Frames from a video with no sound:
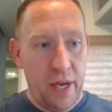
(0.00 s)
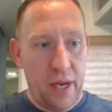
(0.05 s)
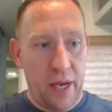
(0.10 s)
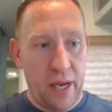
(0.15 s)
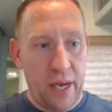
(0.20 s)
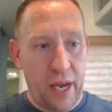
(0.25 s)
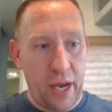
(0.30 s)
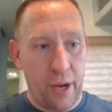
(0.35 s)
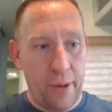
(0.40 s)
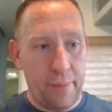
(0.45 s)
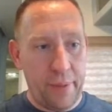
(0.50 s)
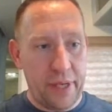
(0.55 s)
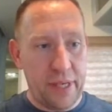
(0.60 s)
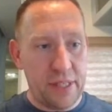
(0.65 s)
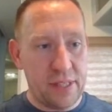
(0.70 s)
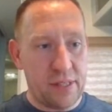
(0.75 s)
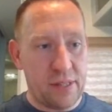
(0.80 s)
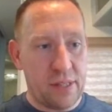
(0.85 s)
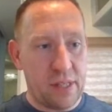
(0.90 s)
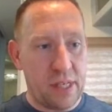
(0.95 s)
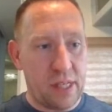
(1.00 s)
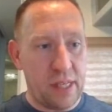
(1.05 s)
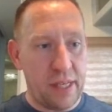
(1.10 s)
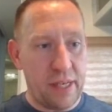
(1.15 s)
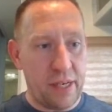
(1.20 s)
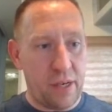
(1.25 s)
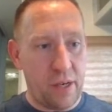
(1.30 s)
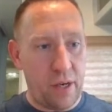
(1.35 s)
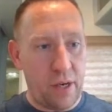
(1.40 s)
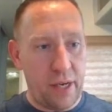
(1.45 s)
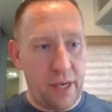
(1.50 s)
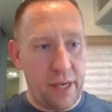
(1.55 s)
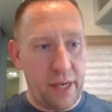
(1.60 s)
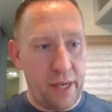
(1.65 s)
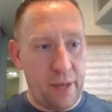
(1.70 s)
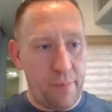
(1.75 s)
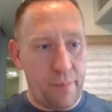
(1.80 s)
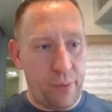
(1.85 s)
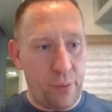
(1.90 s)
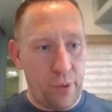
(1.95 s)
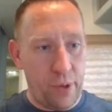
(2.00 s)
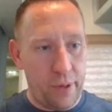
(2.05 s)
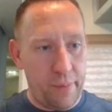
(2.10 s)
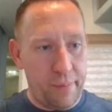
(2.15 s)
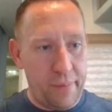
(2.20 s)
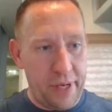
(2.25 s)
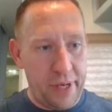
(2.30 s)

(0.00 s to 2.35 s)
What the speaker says: and now I'm gonna click on Import